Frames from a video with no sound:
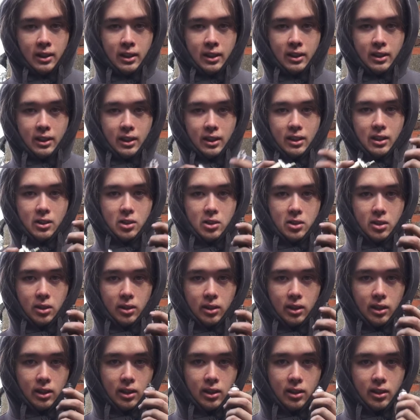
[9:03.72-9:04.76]
need to
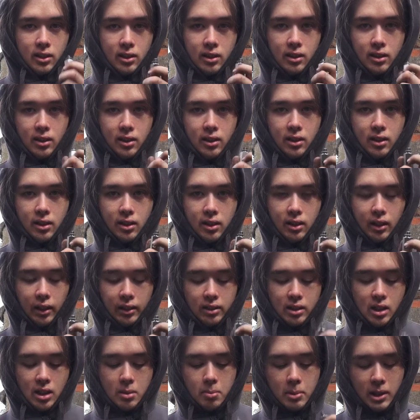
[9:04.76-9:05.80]
install the
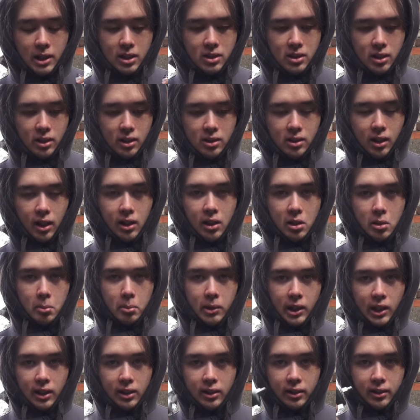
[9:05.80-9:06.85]
T-piece on the side of the
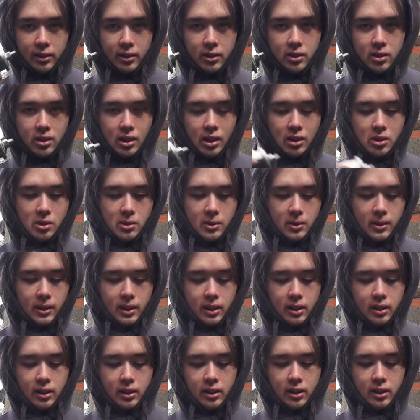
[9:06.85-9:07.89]
block, sensor in,